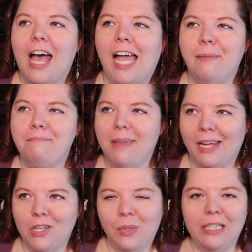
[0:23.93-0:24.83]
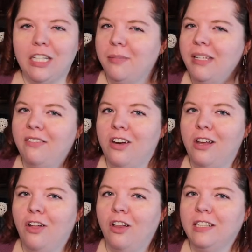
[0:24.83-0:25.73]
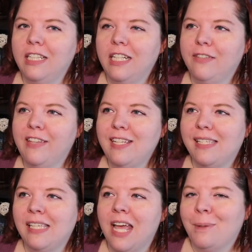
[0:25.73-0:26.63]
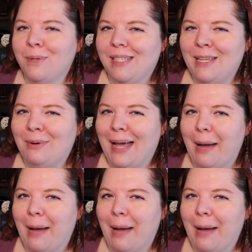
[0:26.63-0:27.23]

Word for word: I may do a little bit of an unhaul at the end of this, but we'll see what